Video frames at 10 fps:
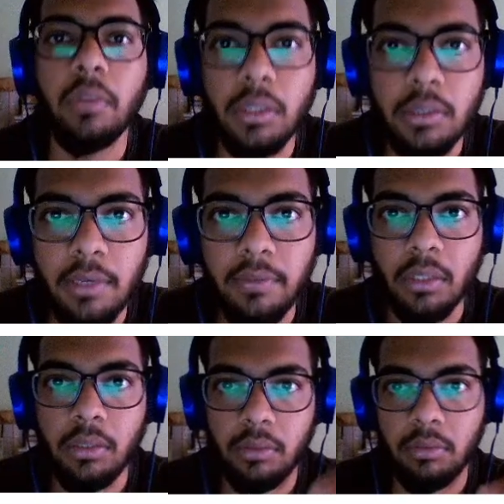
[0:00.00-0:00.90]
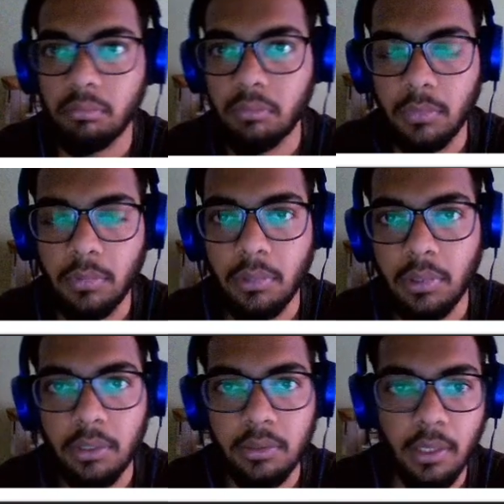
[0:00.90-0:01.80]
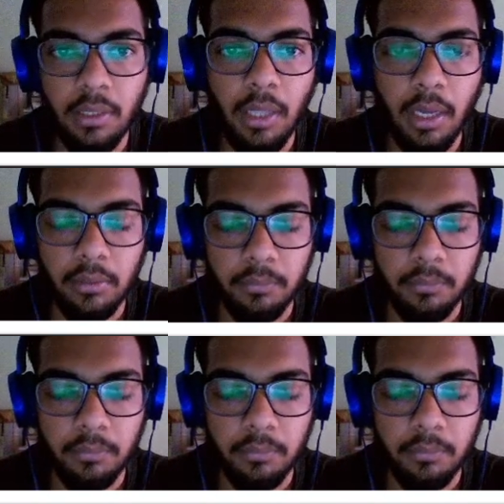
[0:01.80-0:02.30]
a 7, things like that,